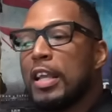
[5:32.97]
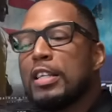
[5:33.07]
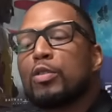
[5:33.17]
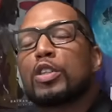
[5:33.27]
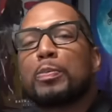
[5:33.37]

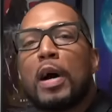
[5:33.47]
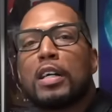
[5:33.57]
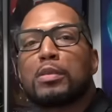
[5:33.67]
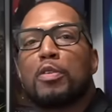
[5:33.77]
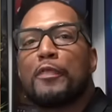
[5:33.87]

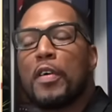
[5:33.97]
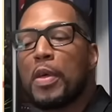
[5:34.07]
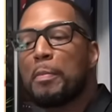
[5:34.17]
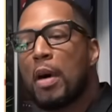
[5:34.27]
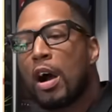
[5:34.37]
responsible for
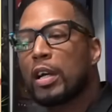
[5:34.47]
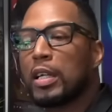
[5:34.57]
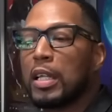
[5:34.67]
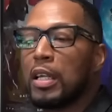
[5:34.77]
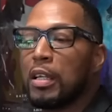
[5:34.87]
the
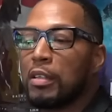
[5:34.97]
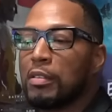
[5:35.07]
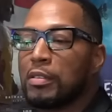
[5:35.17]
marketing.